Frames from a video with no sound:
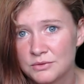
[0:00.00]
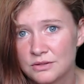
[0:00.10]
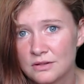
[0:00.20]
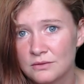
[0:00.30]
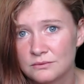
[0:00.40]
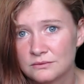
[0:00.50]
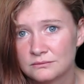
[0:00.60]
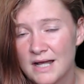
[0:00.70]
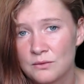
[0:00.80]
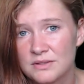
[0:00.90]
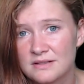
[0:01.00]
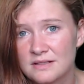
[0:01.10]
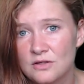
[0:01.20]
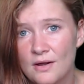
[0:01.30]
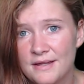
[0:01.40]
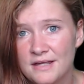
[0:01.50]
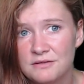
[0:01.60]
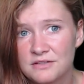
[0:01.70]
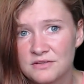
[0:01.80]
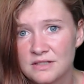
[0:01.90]
You know, how do they not hear
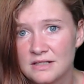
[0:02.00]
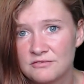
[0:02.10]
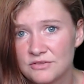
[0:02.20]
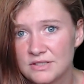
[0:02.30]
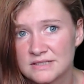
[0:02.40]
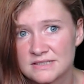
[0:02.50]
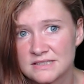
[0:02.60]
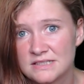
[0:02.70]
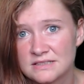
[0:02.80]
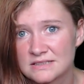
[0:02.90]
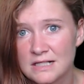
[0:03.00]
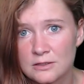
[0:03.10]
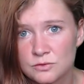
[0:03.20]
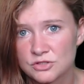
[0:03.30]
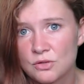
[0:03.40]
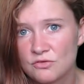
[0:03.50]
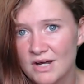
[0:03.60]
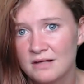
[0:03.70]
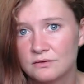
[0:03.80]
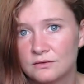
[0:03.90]
anything if these these attacks were so
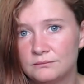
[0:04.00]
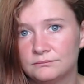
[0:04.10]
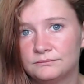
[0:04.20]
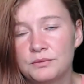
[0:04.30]
violent?